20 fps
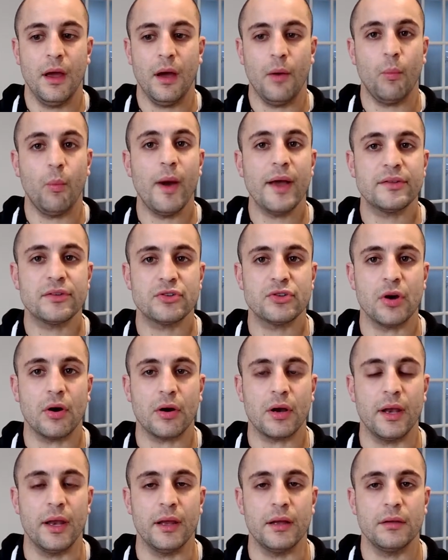where's the
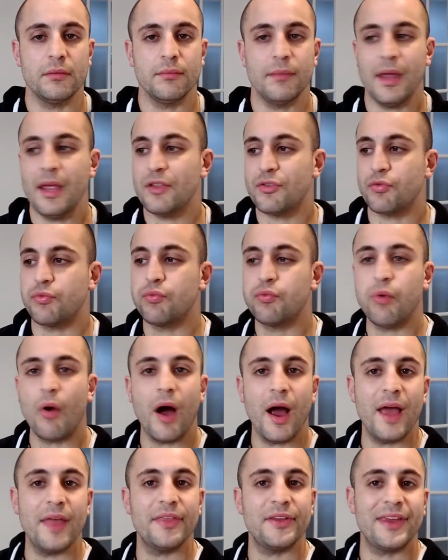chocolate? It's
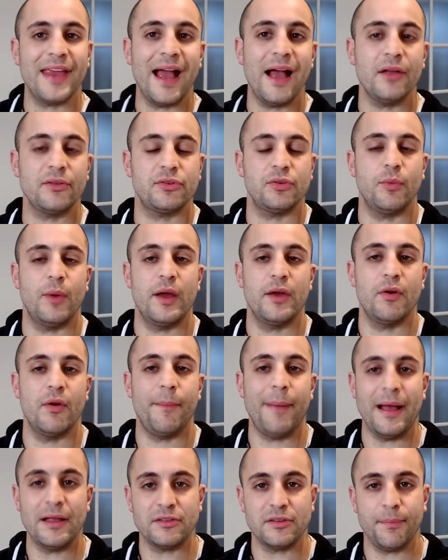right at the counter where you're
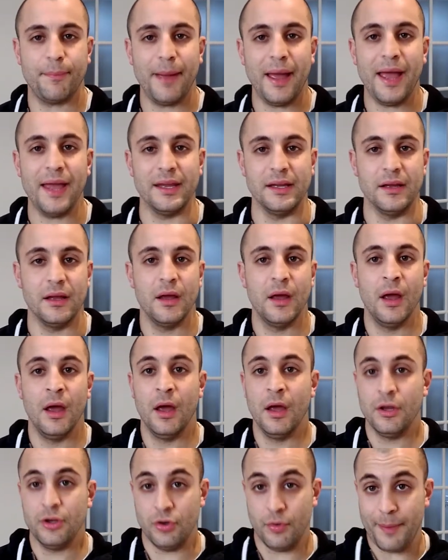about to pay.
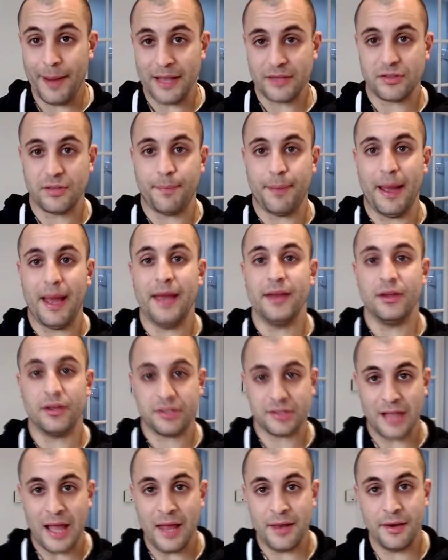You're about to pay, you're
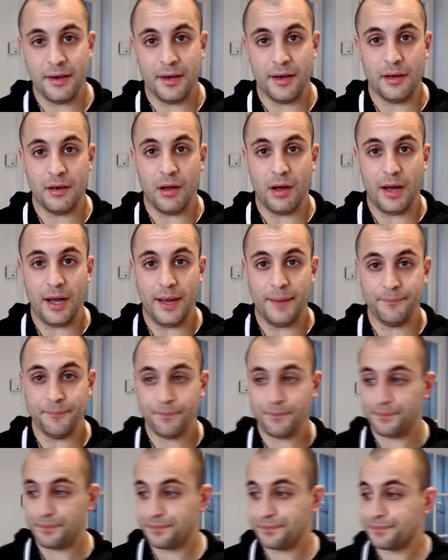standing in line,
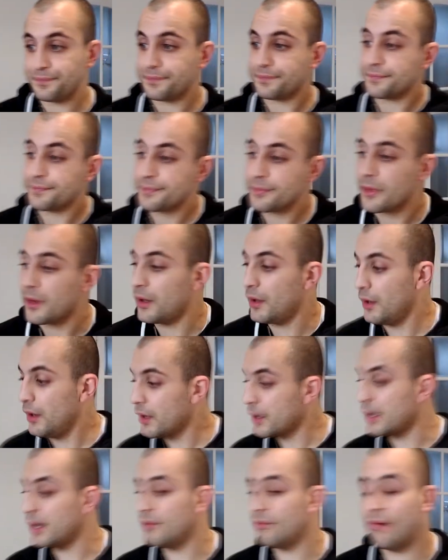you're
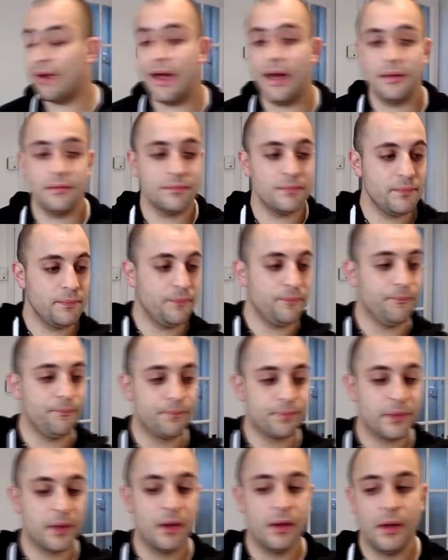looking around,
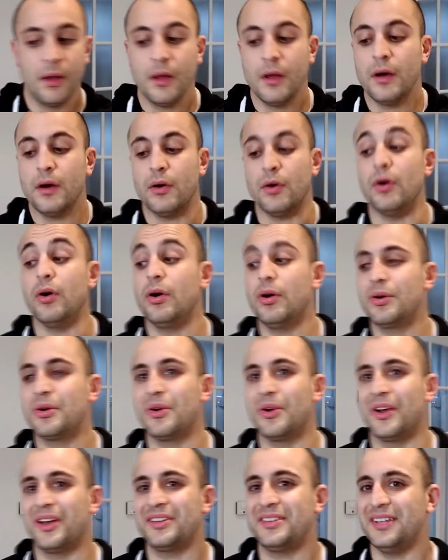oh
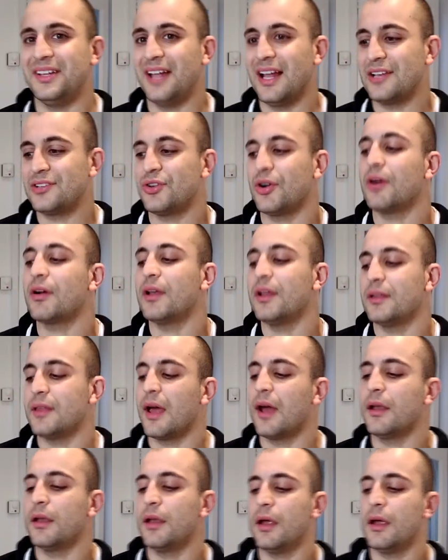God, I see that chocolate
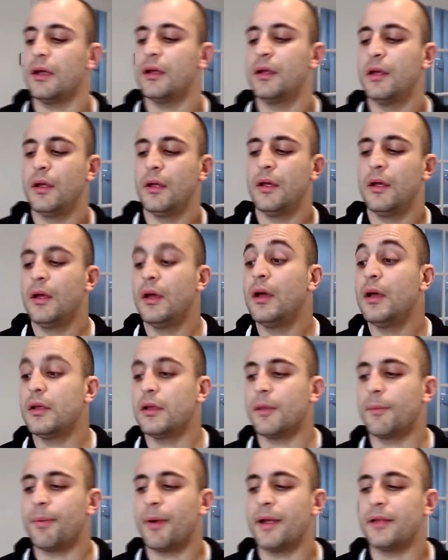down there.
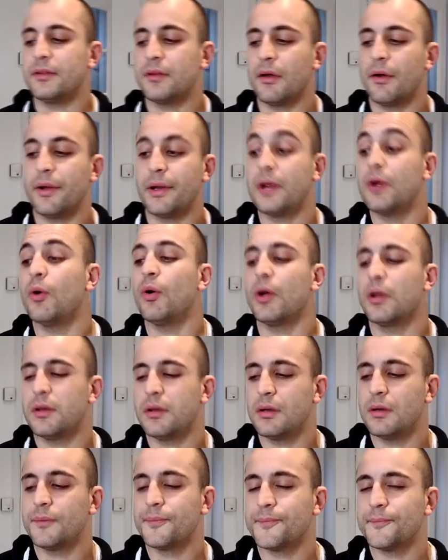Your brain's going, go on,
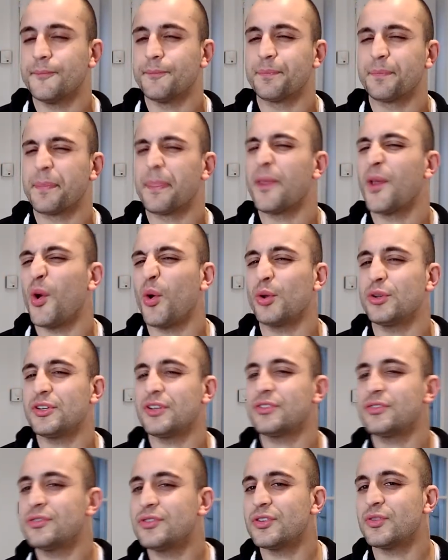Go on,
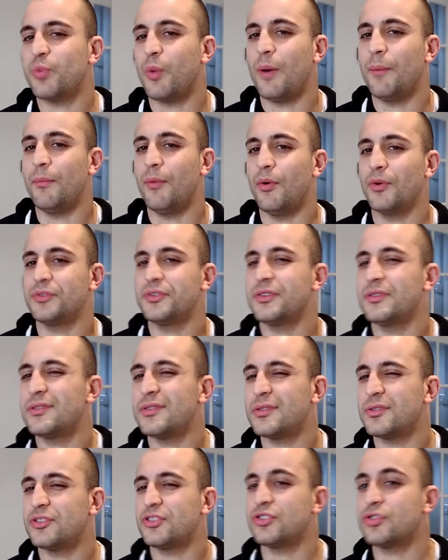just just one more,
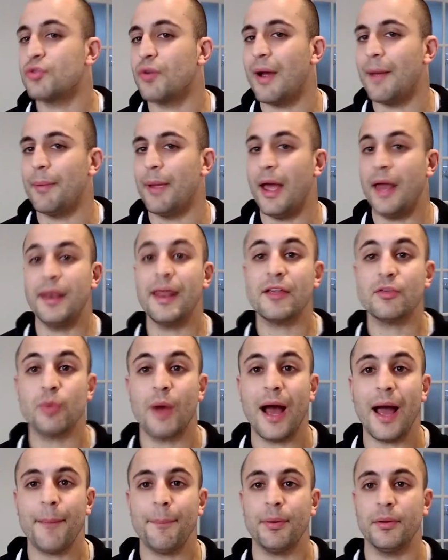just, just grab it. And that's
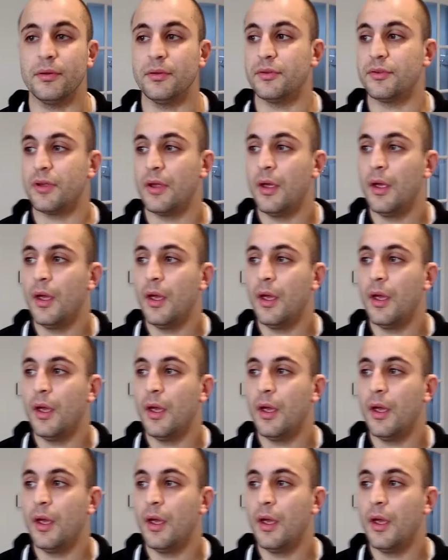what happens.